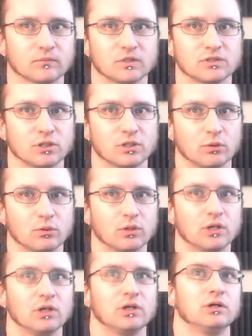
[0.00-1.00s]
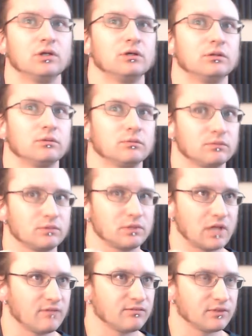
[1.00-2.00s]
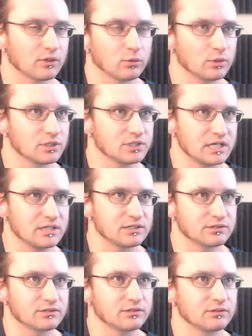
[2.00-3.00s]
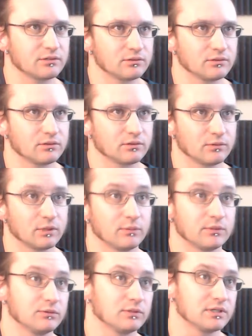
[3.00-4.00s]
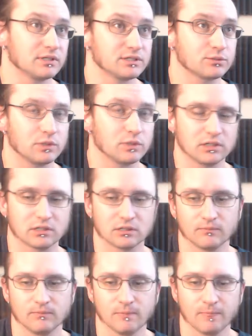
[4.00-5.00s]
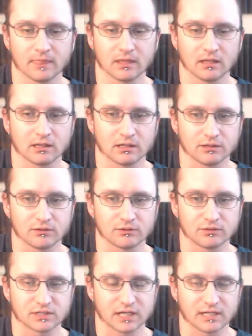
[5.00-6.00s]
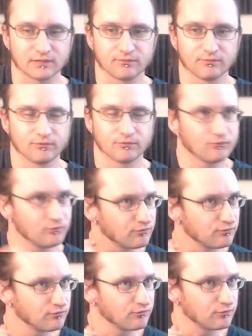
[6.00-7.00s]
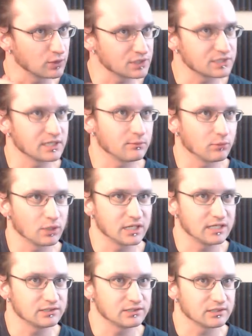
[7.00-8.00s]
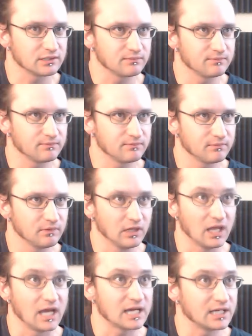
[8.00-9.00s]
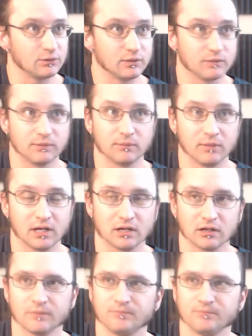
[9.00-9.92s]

so having the chord changes the way we're doing it this week uh, just kind of forced that brain to lock into it a bit better